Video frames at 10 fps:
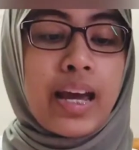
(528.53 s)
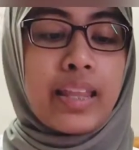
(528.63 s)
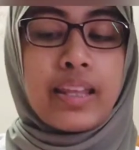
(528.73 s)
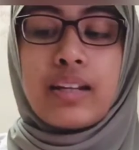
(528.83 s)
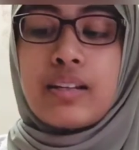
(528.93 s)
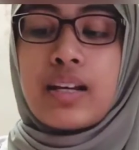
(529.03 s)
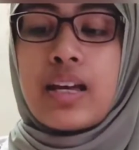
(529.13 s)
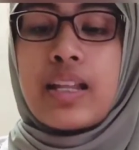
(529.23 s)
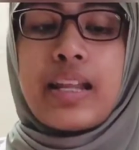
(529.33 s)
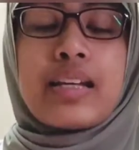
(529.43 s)
and then
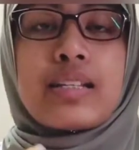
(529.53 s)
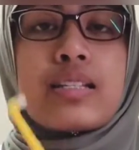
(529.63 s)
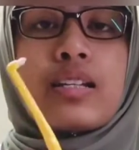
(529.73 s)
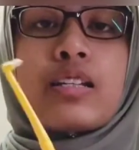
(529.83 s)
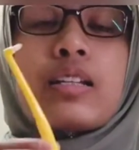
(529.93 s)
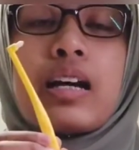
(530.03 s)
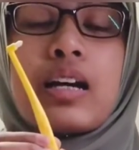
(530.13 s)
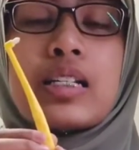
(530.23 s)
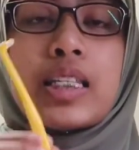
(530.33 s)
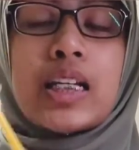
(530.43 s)
next is the
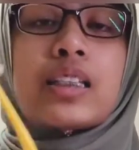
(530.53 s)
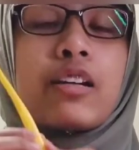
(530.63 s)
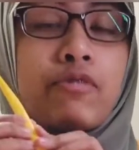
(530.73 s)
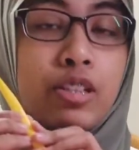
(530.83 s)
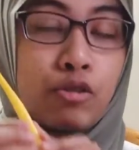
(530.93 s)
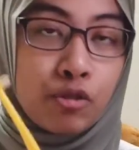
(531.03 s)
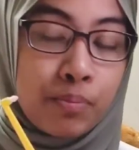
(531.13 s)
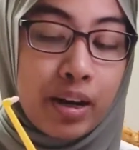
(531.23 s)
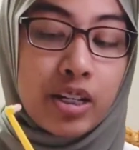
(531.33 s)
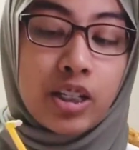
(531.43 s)
single tufted
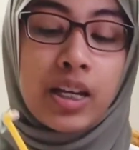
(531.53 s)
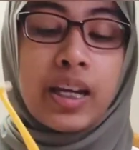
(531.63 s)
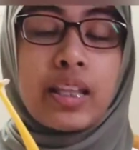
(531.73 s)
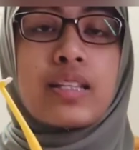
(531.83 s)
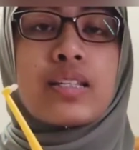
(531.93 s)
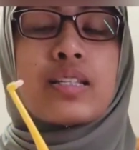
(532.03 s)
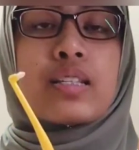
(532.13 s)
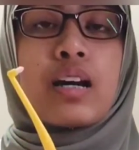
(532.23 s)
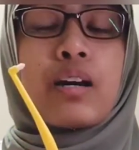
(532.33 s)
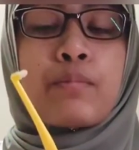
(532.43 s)
toothbrush. Okay, this is
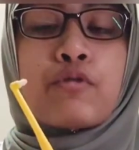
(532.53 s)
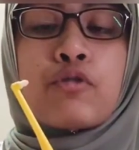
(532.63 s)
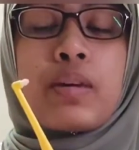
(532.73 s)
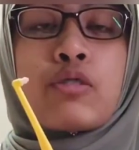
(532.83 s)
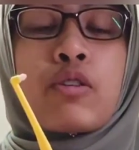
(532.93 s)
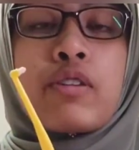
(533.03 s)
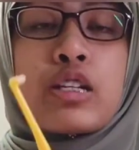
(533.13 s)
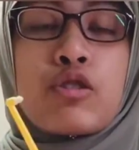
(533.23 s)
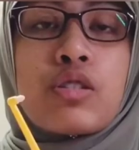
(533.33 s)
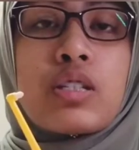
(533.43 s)
a toothbrush where we
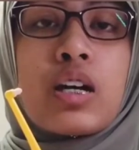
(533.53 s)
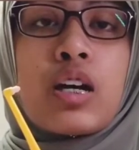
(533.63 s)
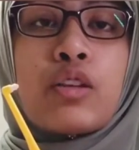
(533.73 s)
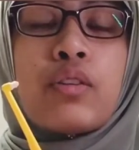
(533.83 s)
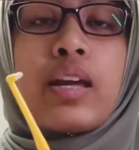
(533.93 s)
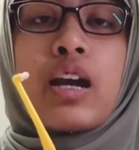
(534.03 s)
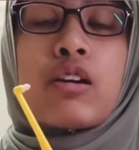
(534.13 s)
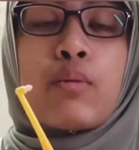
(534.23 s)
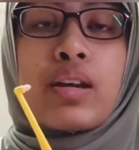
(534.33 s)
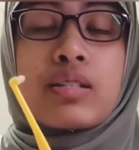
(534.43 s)
use to the
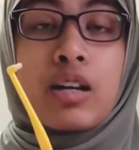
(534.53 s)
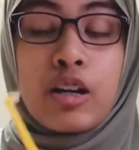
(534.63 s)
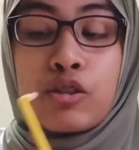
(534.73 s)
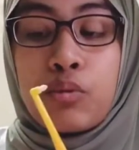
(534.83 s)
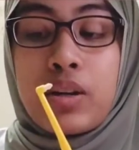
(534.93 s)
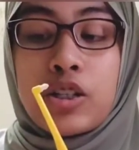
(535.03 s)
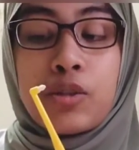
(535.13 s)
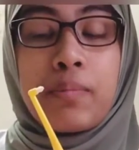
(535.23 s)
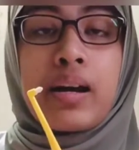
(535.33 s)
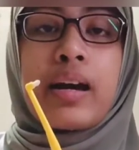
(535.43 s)
area where it's hard to
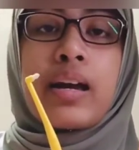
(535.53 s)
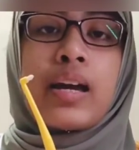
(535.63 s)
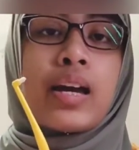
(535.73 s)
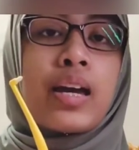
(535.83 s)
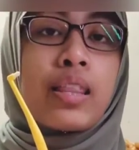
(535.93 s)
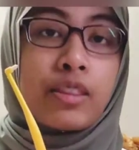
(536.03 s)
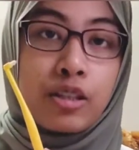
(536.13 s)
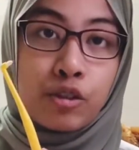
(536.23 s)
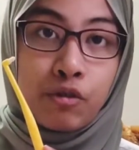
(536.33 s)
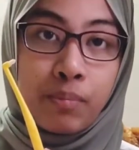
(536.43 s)
reach by
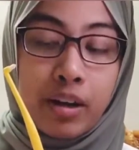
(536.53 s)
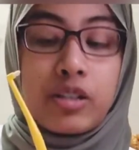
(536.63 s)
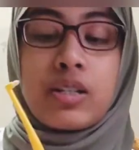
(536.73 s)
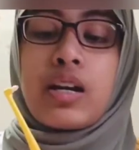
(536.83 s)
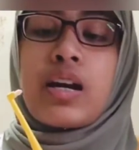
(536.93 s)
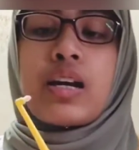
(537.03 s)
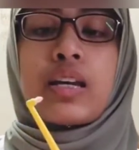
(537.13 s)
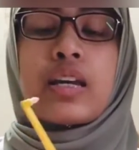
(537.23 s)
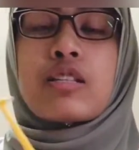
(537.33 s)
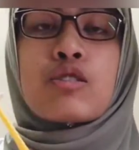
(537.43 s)
this toothbrush.
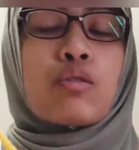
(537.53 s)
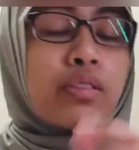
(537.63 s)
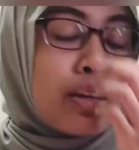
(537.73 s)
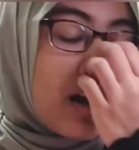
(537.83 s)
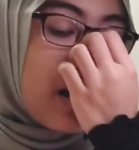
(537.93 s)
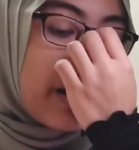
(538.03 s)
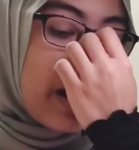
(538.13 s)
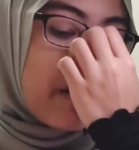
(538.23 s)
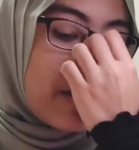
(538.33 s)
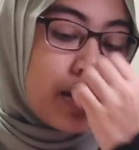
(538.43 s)
Okay, so the hard
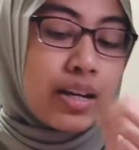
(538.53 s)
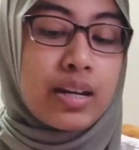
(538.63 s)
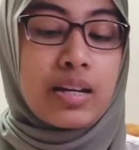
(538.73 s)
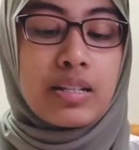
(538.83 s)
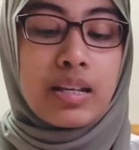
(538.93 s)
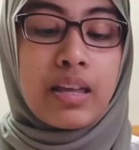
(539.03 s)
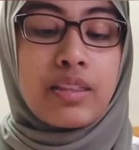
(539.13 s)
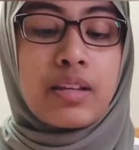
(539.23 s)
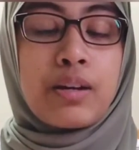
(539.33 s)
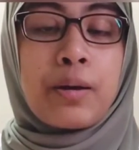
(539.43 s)
area is
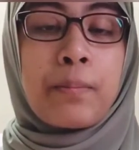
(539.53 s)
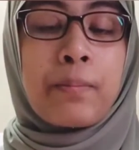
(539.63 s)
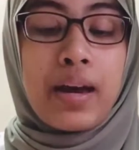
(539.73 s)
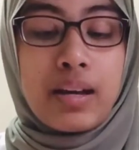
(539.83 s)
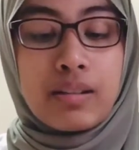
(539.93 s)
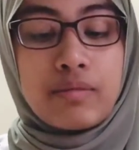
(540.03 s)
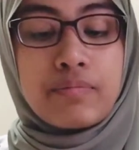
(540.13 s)
at the back